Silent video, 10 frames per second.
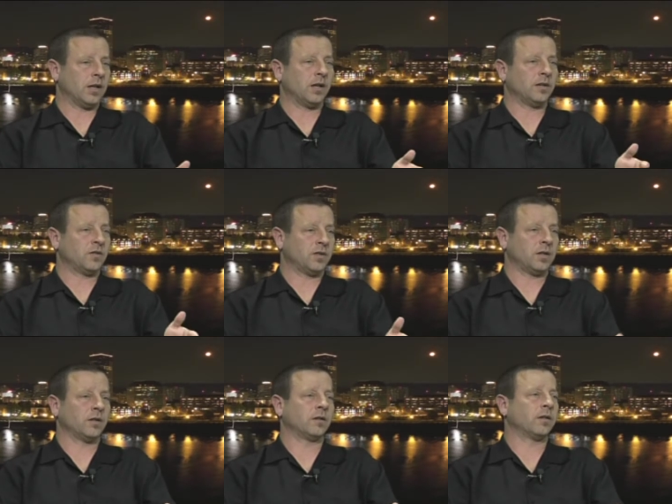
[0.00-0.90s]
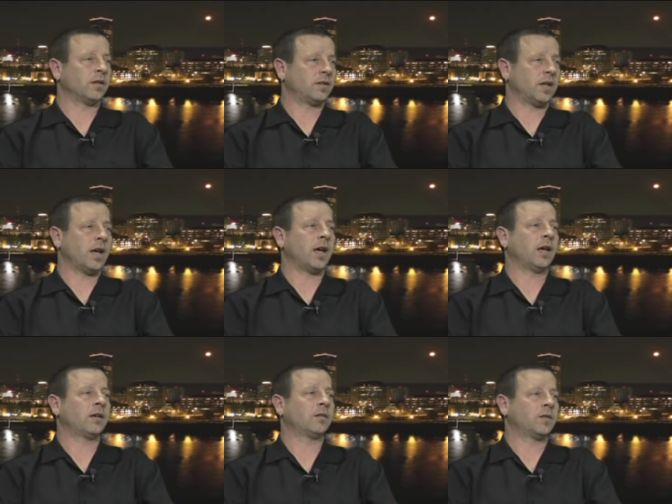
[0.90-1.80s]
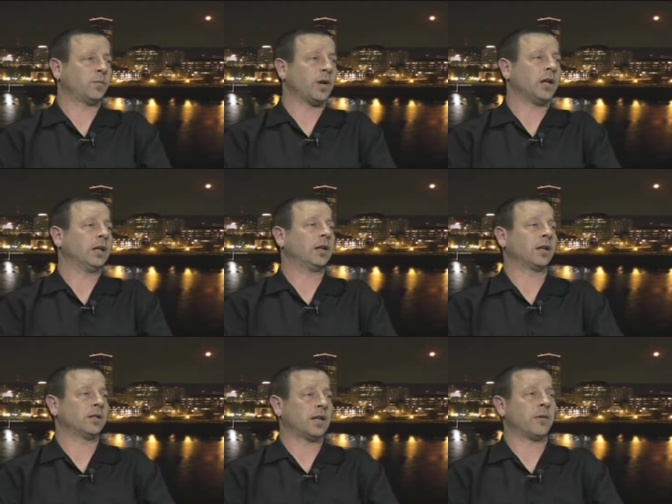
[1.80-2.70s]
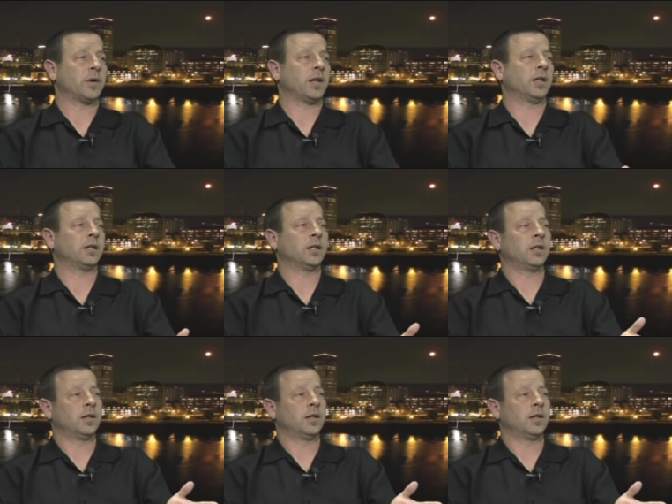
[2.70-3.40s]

and it is still to this day spreading and contaminating